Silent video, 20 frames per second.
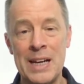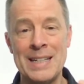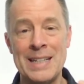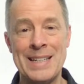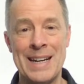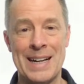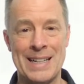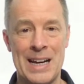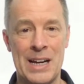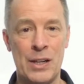
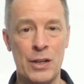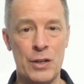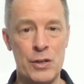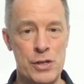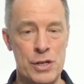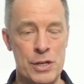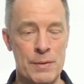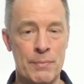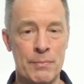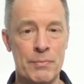
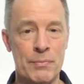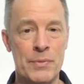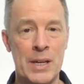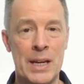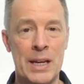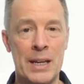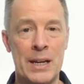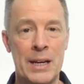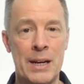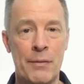technology
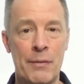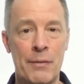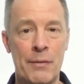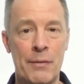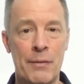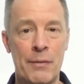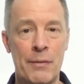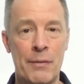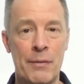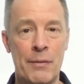and
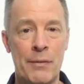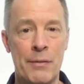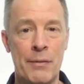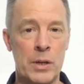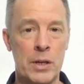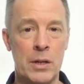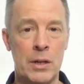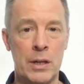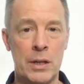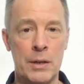everything that's going
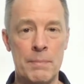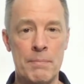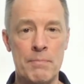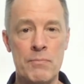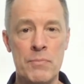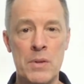on.